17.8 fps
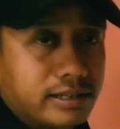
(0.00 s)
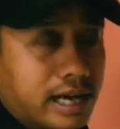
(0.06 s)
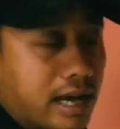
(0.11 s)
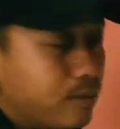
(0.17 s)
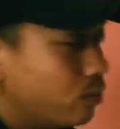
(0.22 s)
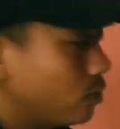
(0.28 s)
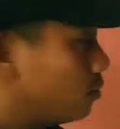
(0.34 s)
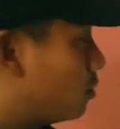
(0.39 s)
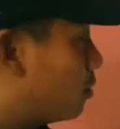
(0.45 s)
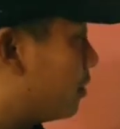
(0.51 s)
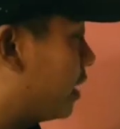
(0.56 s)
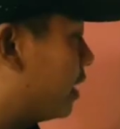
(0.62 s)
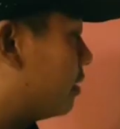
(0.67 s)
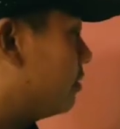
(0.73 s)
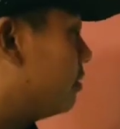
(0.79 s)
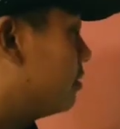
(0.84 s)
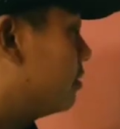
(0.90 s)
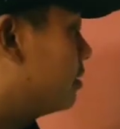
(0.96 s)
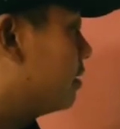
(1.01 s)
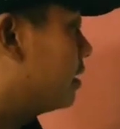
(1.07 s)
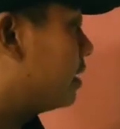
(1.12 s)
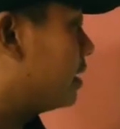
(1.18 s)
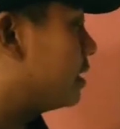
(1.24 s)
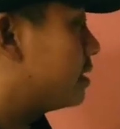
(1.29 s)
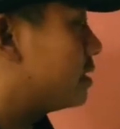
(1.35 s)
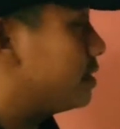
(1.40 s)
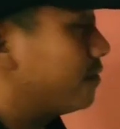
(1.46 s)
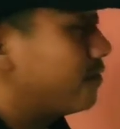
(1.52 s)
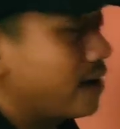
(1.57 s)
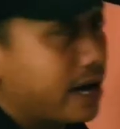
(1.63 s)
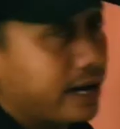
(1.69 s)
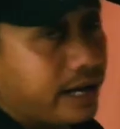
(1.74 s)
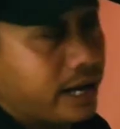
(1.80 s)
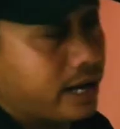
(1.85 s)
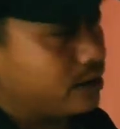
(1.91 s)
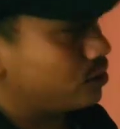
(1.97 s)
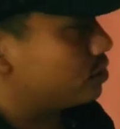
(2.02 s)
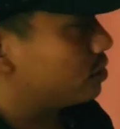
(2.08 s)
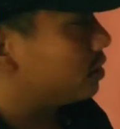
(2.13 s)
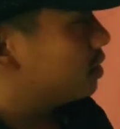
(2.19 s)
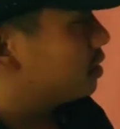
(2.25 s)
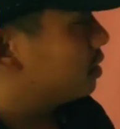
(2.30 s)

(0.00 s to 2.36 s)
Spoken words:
dipole moment is defined as